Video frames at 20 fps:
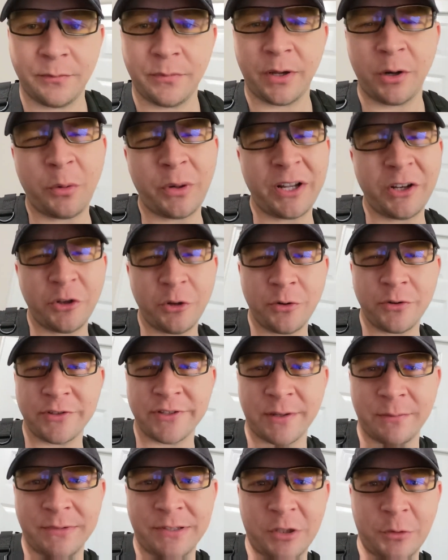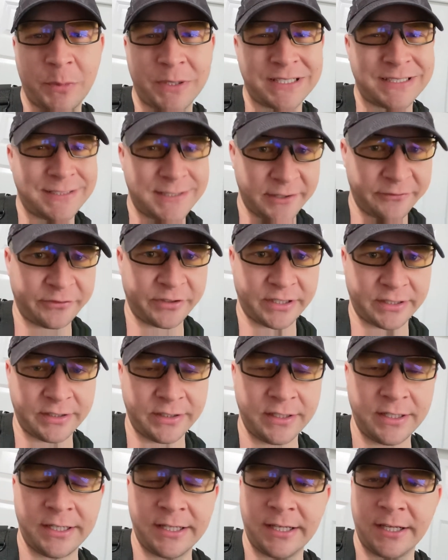I wanted to do something a little bit different.
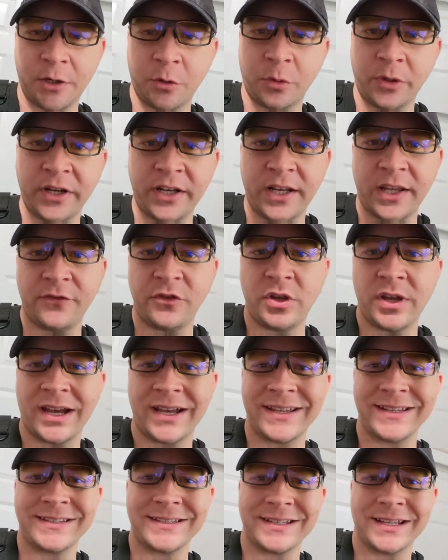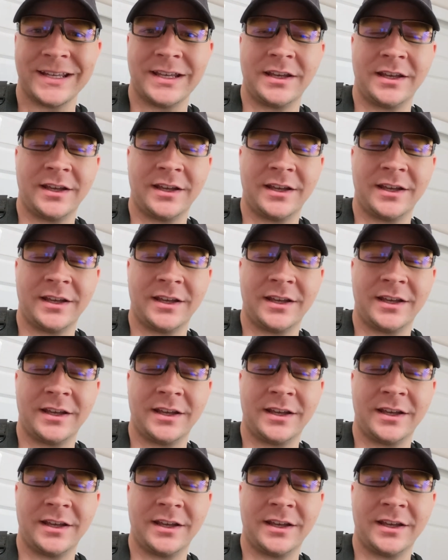I wanted to give you guys